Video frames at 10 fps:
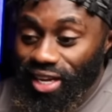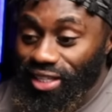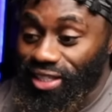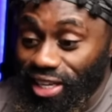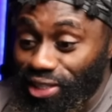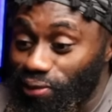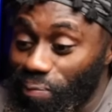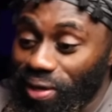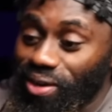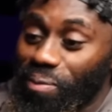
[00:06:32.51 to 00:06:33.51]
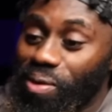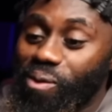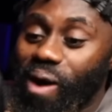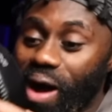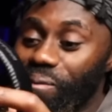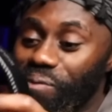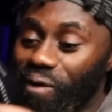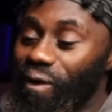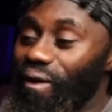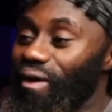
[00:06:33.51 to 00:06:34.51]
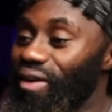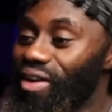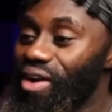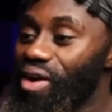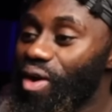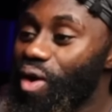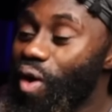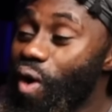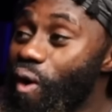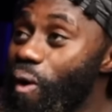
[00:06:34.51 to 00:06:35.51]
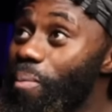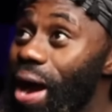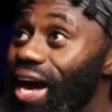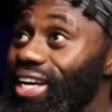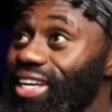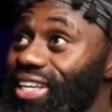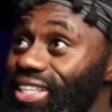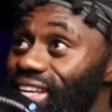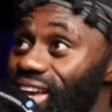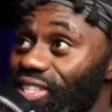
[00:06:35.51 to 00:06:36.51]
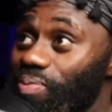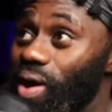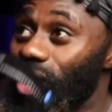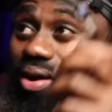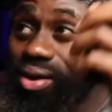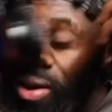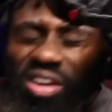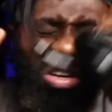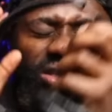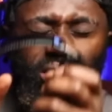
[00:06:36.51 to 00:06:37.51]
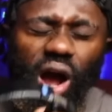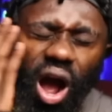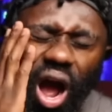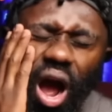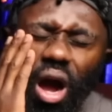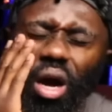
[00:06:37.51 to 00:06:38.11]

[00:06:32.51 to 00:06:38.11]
This should be number one, bro. Oh, my goodness, bro. Ah.